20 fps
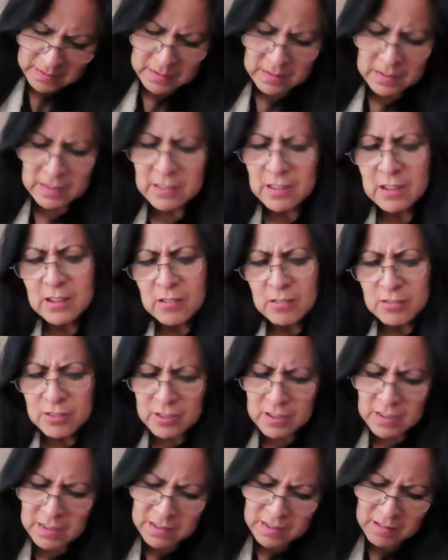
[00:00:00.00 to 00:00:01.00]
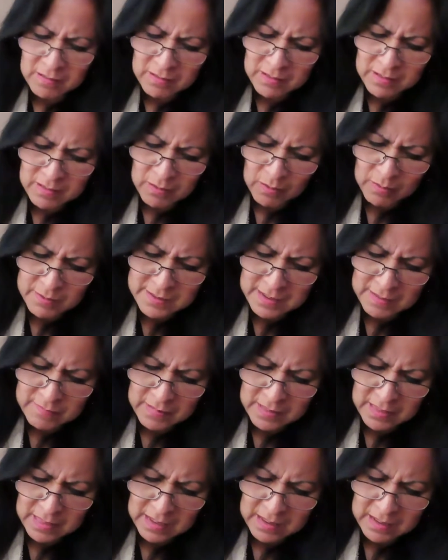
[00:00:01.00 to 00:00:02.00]
You know, you always have
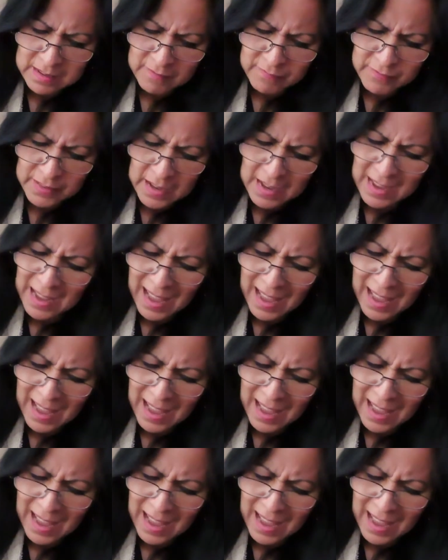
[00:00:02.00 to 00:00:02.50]
to think of...